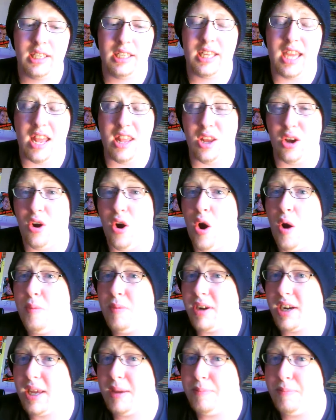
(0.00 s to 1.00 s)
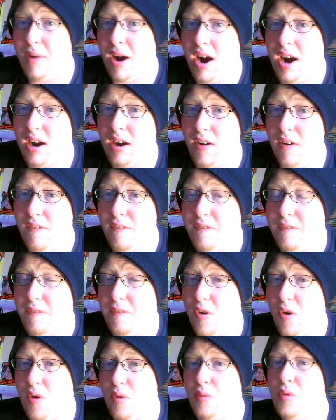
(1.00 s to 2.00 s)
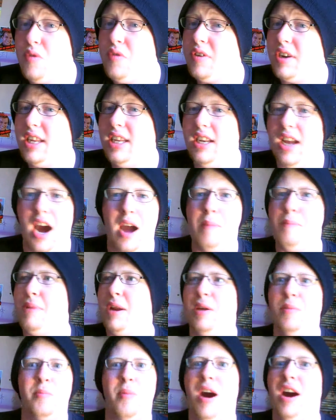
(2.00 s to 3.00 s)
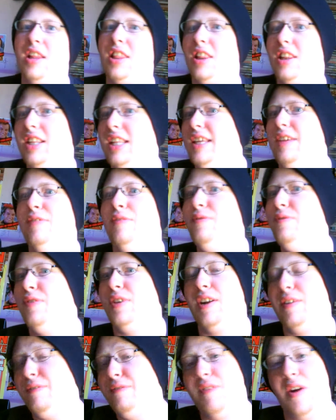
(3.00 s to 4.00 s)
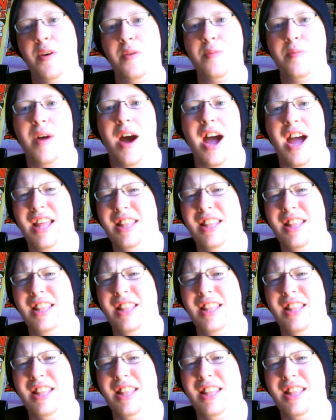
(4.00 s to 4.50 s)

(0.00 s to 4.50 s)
getting the copyright back for Wolverine and bringing back to life for a film